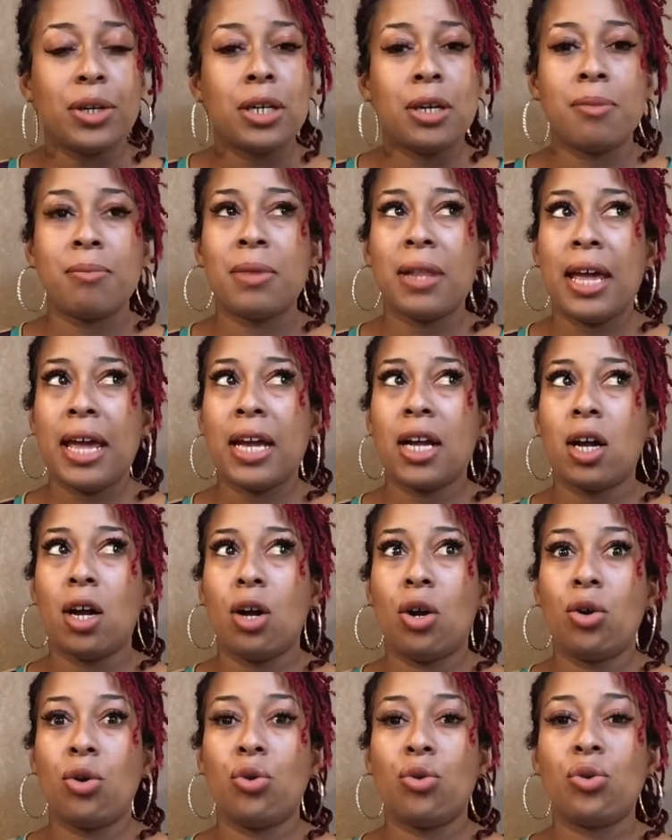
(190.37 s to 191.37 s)
And I'm like,
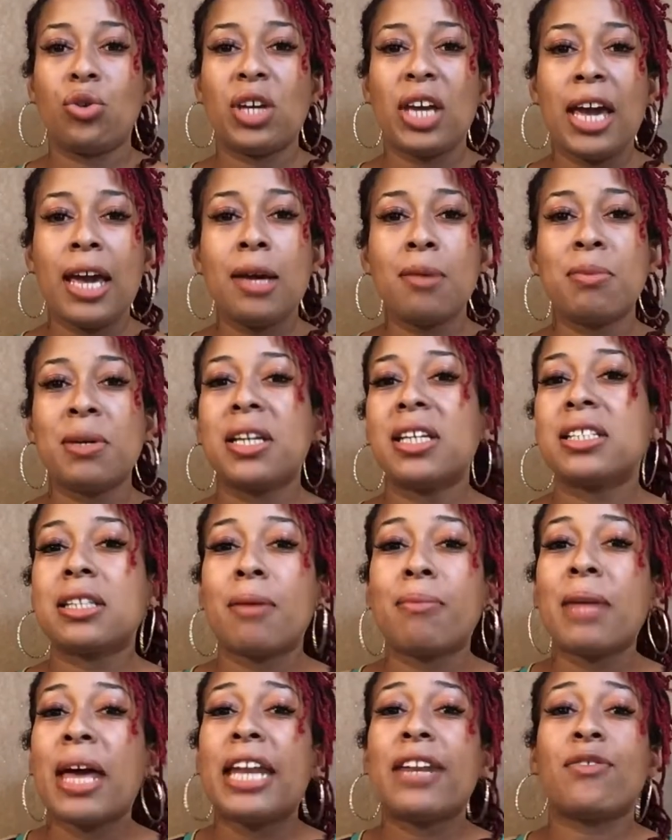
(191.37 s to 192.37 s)
"Okay," because
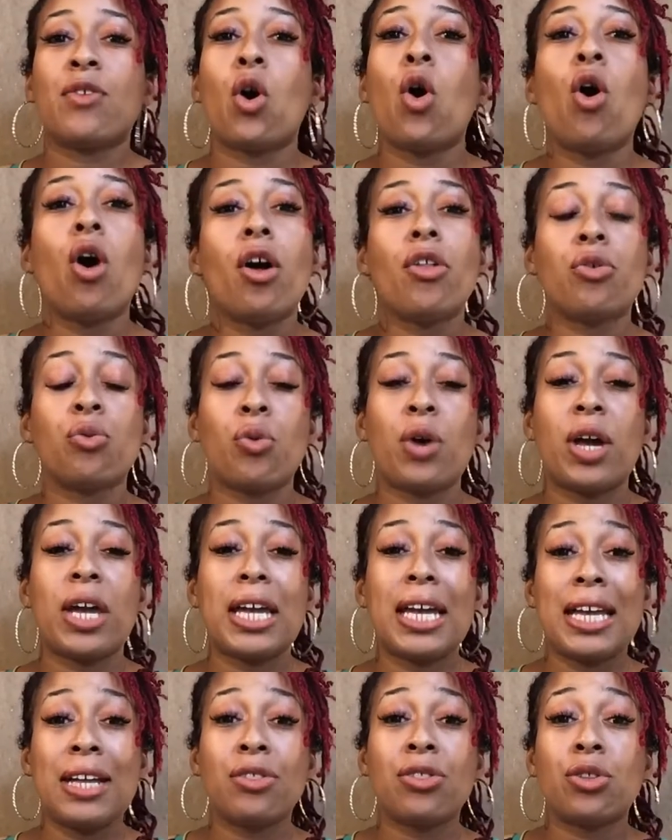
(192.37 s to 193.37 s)
I'm not even all the way
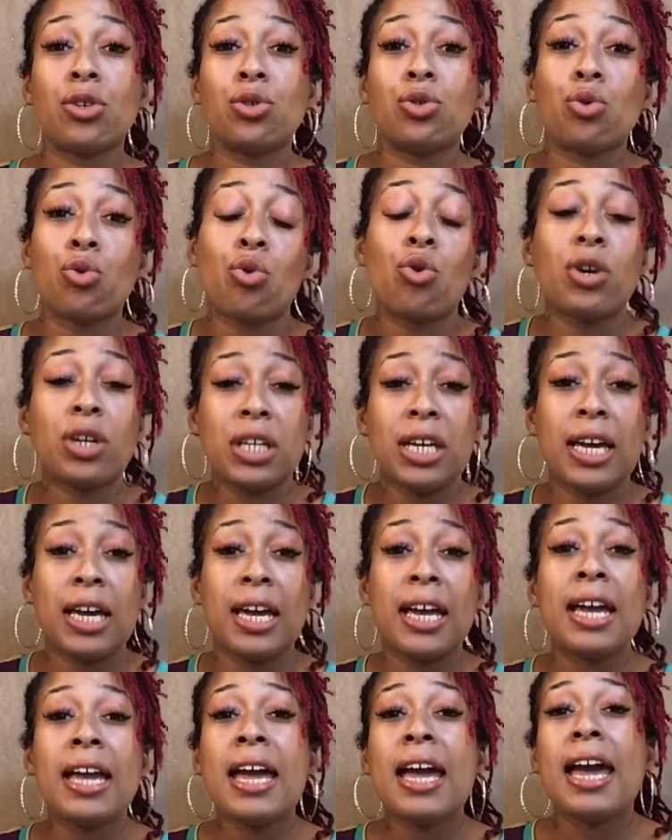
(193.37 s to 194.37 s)
in the door
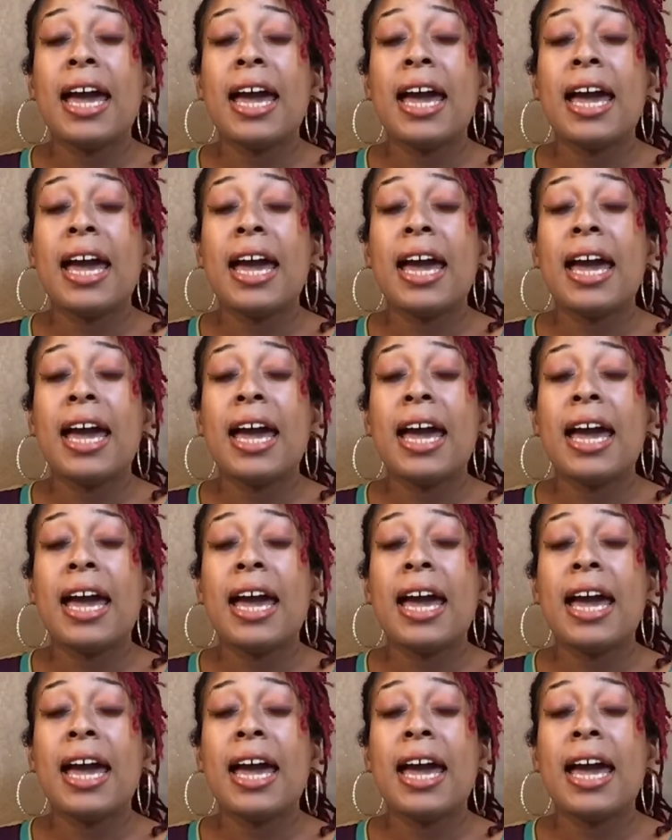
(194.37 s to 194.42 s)
yet.